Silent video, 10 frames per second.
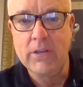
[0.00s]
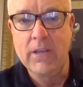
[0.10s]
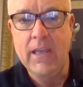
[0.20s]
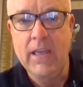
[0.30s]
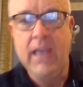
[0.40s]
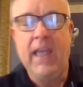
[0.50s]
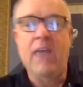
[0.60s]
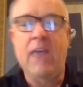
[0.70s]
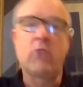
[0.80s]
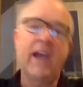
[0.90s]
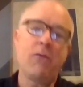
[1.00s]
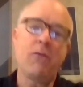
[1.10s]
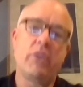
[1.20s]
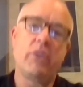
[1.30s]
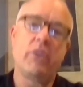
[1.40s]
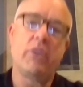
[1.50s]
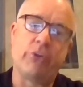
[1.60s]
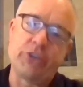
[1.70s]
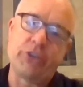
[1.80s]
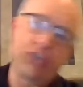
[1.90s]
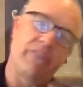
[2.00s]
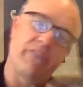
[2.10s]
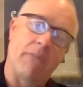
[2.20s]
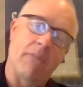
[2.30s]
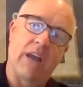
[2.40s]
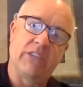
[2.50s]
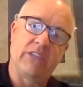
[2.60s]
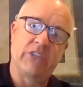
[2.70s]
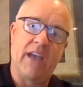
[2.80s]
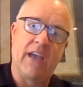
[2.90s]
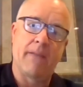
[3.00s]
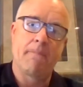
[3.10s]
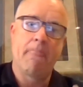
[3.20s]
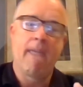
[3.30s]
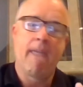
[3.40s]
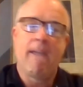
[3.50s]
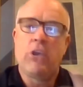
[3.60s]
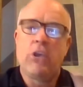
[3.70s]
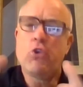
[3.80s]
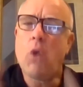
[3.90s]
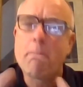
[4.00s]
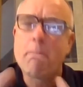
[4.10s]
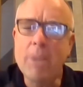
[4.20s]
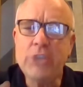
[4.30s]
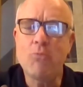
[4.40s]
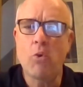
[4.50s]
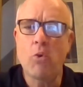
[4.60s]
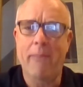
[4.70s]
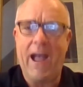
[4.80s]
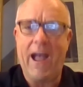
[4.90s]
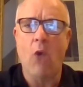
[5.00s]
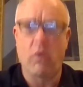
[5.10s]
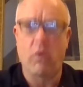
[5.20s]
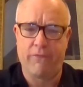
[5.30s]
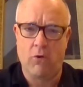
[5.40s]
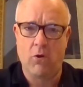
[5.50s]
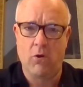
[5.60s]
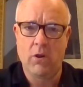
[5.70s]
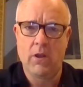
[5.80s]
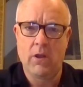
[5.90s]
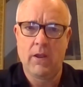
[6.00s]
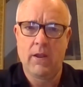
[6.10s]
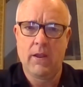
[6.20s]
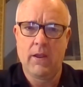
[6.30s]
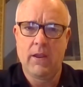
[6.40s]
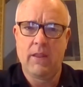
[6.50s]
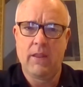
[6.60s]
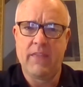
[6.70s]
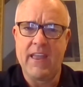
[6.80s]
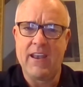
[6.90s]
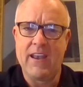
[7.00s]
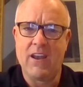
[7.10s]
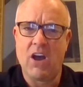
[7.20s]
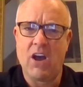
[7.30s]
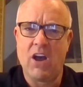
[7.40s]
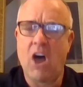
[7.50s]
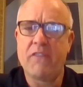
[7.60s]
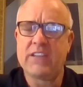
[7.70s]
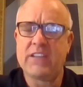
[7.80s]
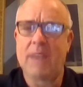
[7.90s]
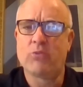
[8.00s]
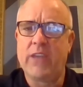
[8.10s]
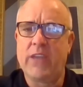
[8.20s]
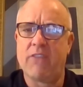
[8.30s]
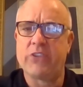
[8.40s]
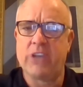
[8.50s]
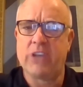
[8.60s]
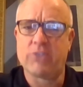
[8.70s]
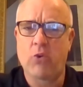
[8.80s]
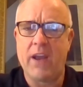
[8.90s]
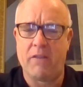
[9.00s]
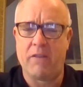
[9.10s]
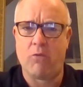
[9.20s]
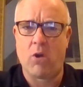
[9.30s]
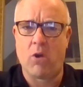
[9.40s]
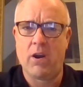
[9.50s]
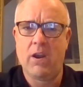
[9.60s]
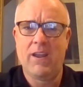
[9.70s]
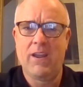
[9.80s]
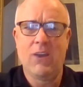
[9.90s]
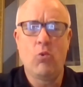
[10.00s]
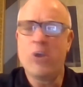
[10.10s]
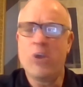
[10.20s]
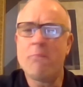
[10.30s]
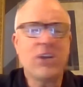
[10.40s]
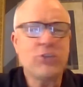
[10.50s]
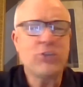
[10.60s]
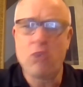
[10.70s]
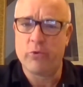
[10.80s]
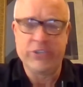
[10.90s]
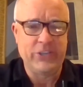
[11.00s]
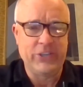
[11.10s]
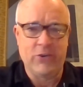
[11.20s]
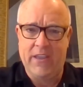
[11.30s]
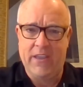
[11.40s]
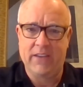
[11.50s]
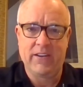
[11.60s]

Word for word: Yeah. And what I want people to do is shift that mindset. You are much more powerful than oftentimes we give ourselves credit for. We are much more resilient.